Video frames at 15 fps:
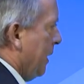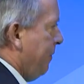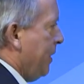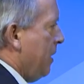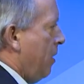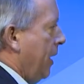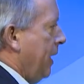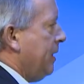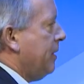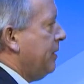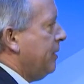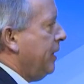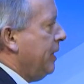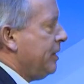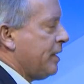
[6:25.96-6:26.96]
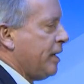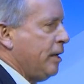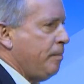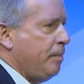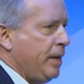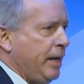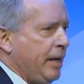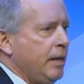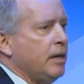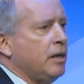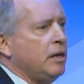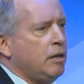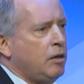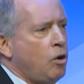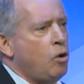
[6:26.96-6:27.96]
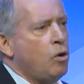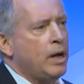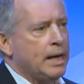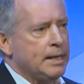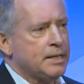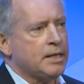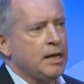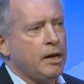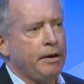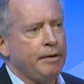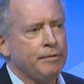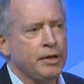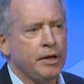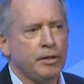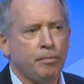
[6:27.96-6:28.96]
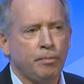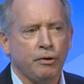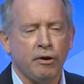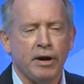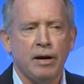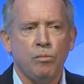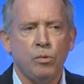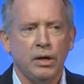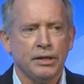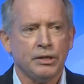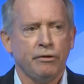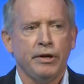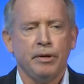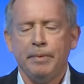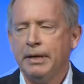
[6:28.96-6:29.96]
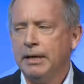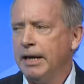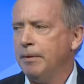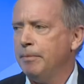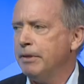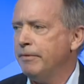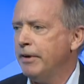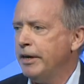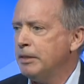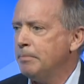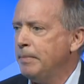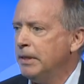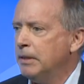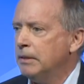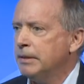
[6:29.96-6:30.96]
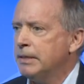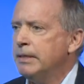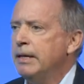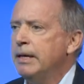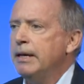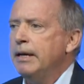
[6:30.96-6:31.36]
overnight is going to be long and slow, even though the groundwork's already been laid with the various bills.